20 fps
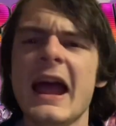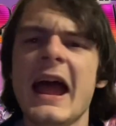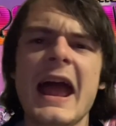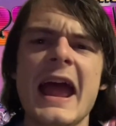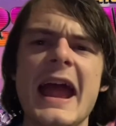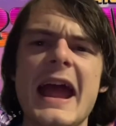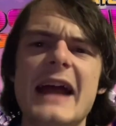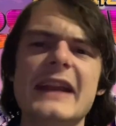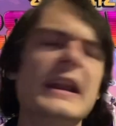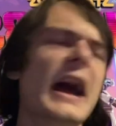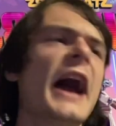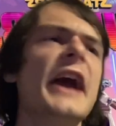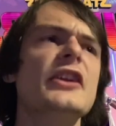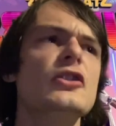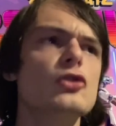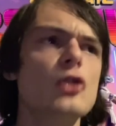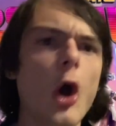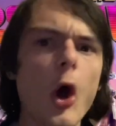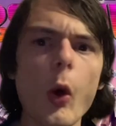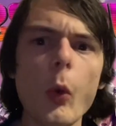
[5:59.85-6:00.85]
And I
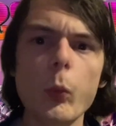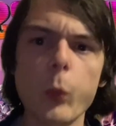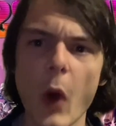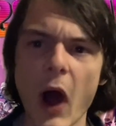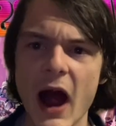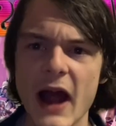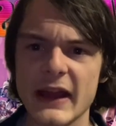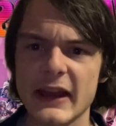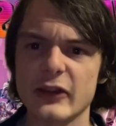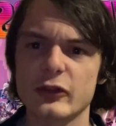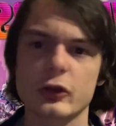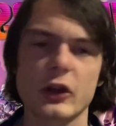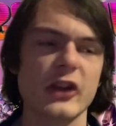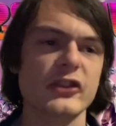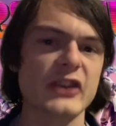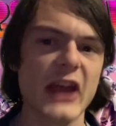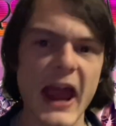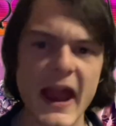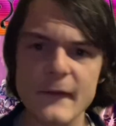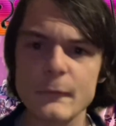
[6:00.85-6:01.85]
know why. It's
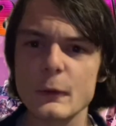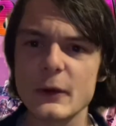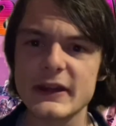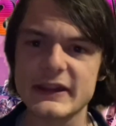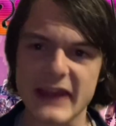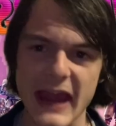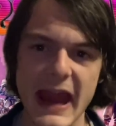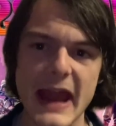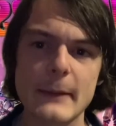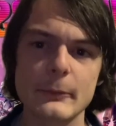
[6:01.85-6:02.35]
because every game